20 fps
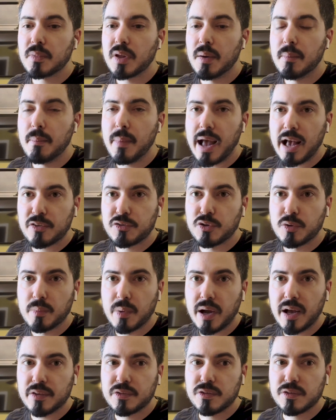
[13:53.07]
master
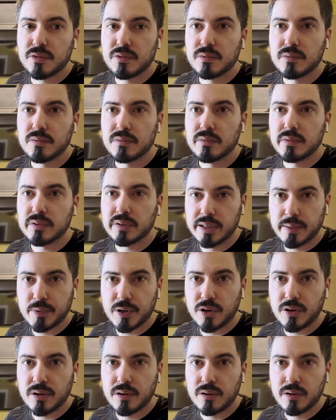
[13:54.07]
bus
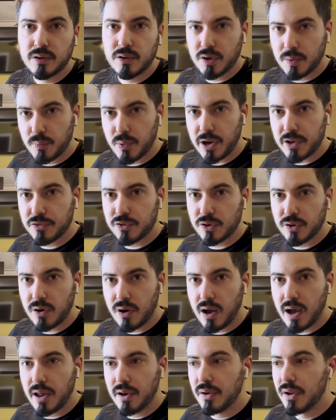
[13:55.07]
limiter or compressor
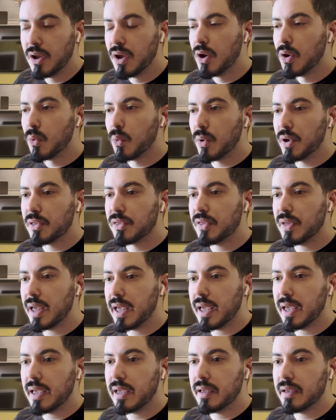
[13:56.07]
on with
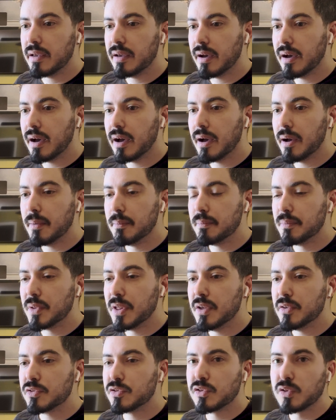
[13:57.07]
a
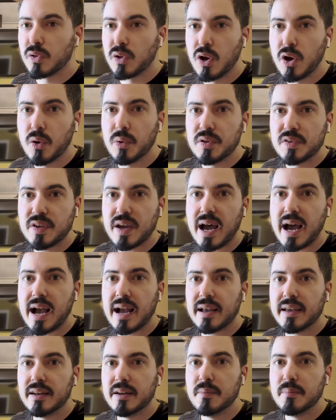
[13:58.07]
slow
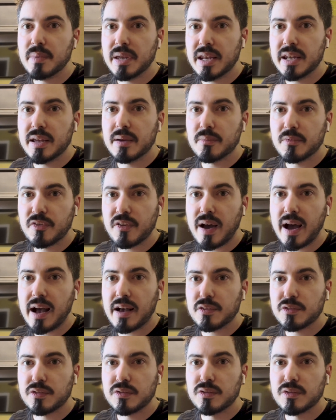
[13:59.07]
attack and a medium
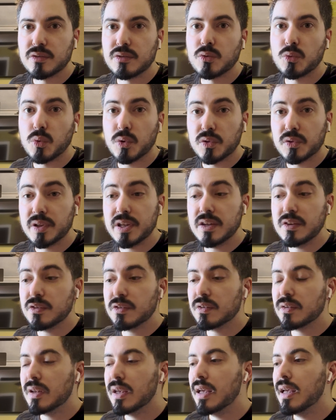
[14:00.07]
fast
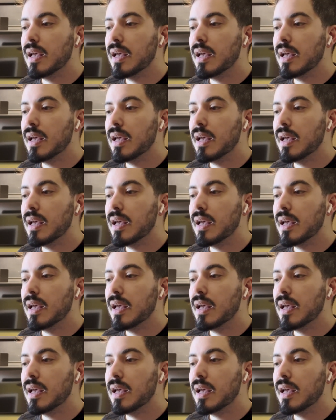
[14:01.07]
release.